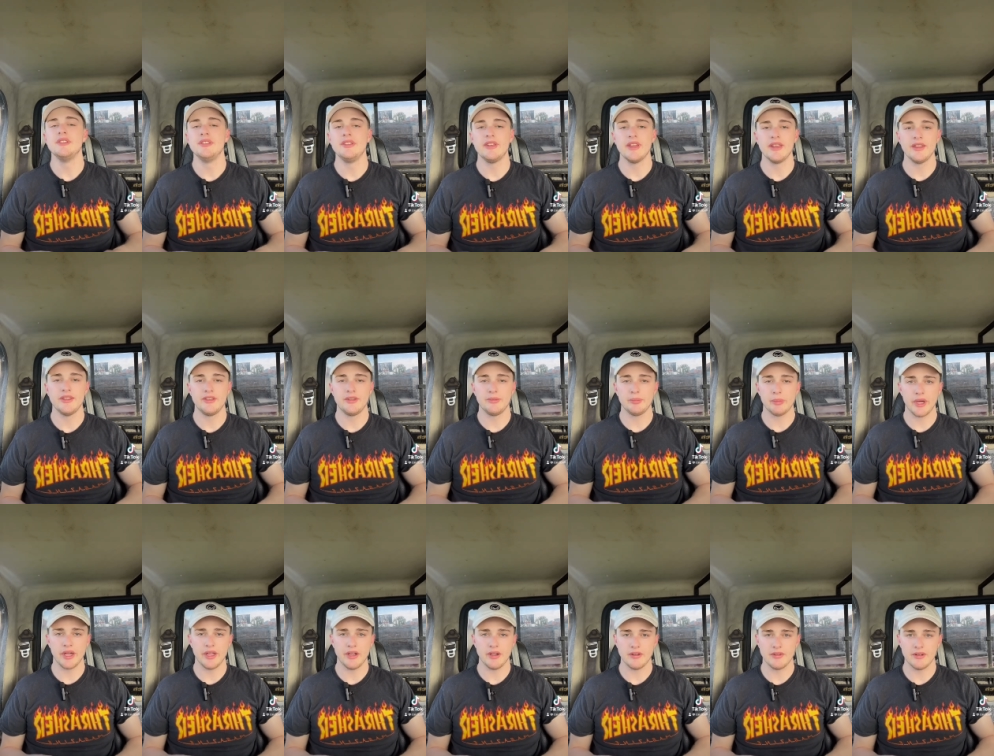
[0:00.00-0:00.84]
dead
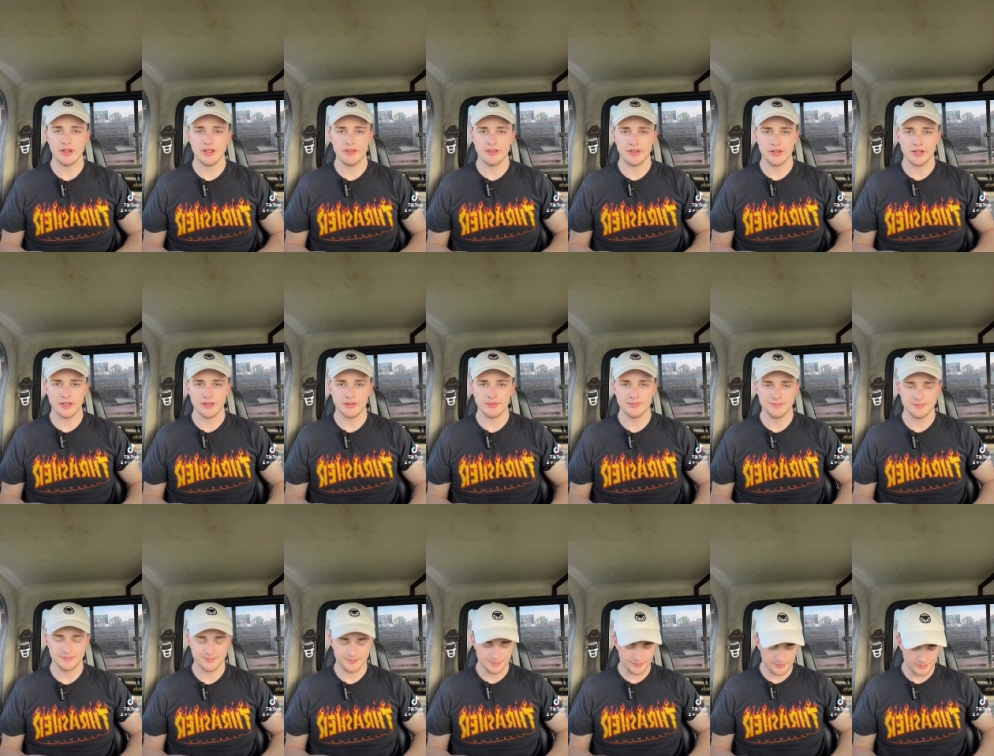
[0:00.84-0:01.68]
spider right there.
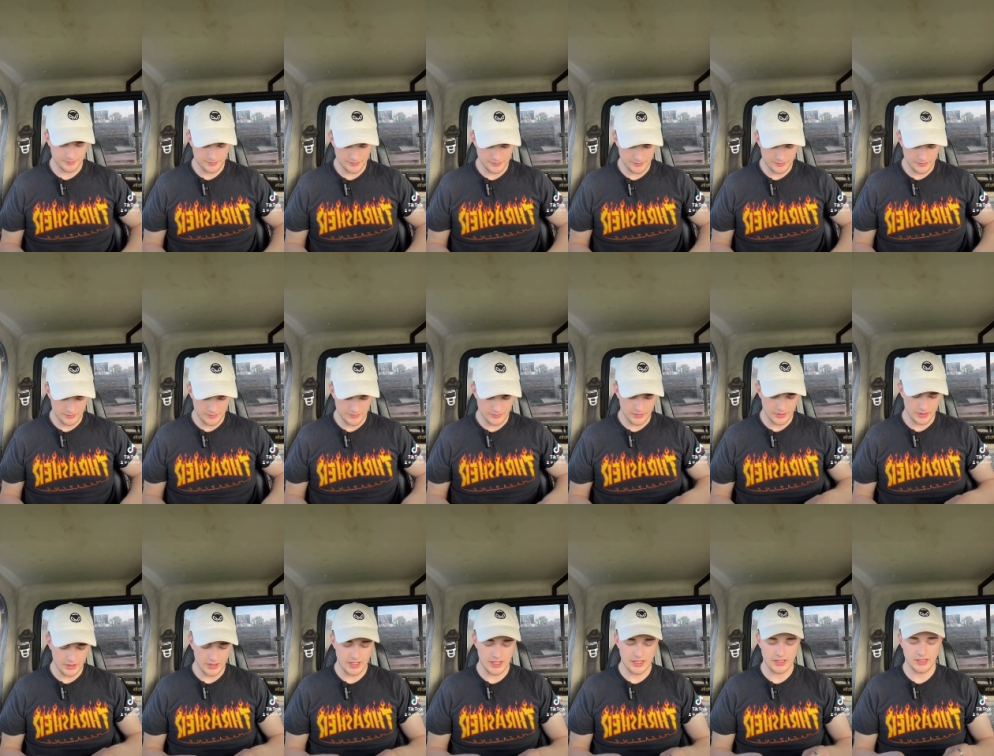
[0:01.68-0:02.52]

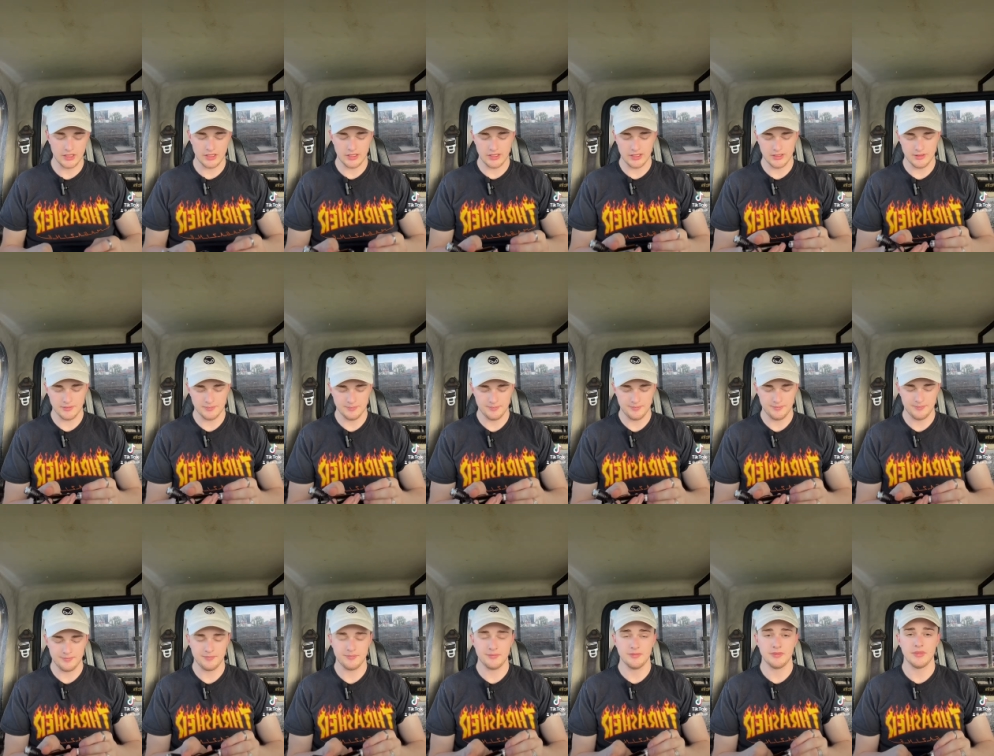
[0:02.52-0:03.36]
I didn't kill him,
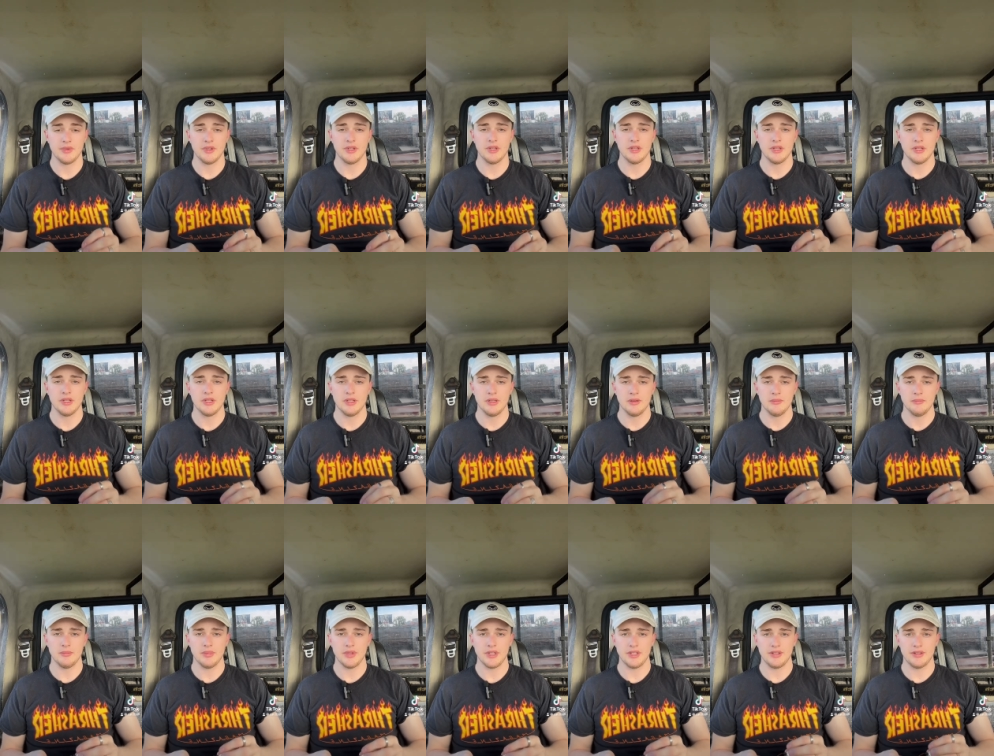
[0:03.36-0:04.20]

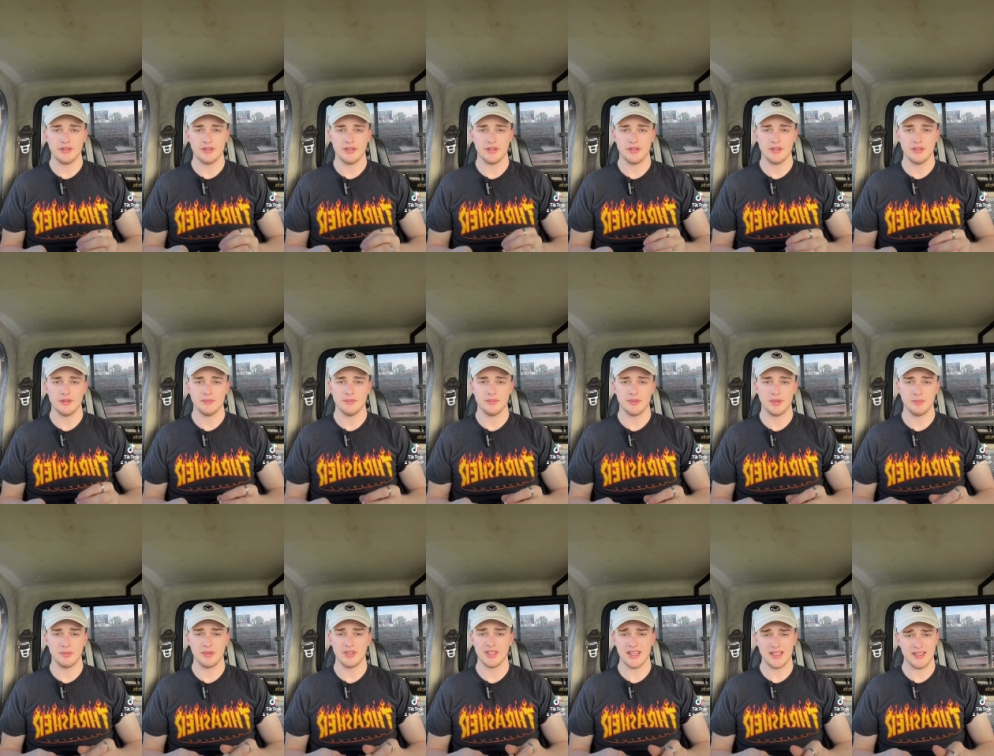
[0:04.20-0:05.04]
but
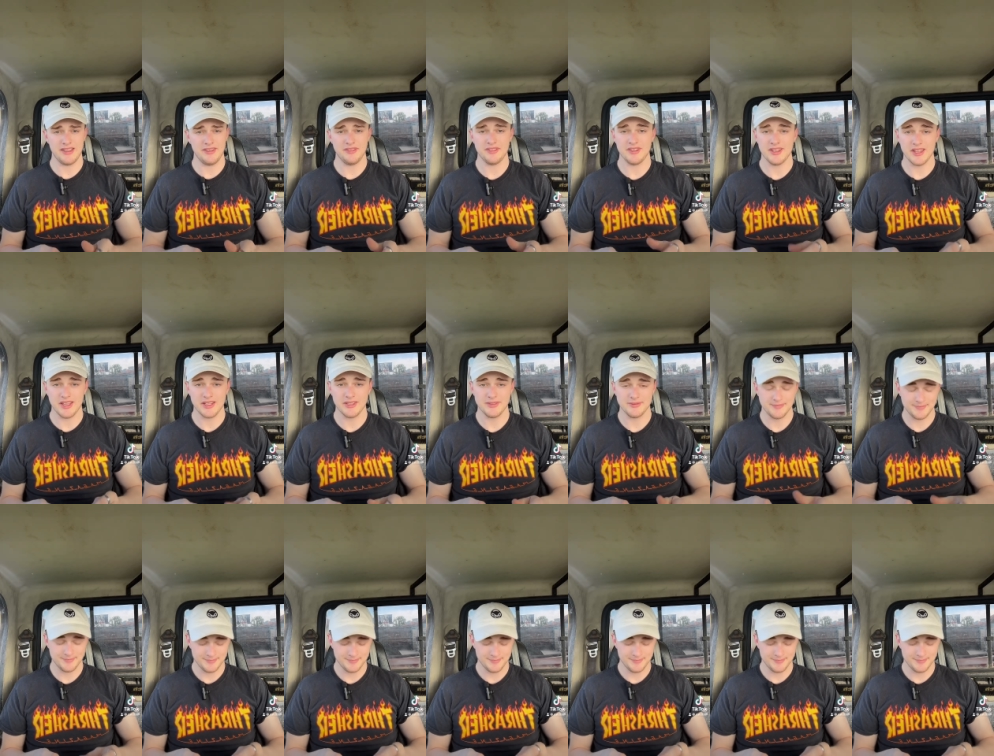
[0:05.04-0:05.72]
I'm glad he's dead.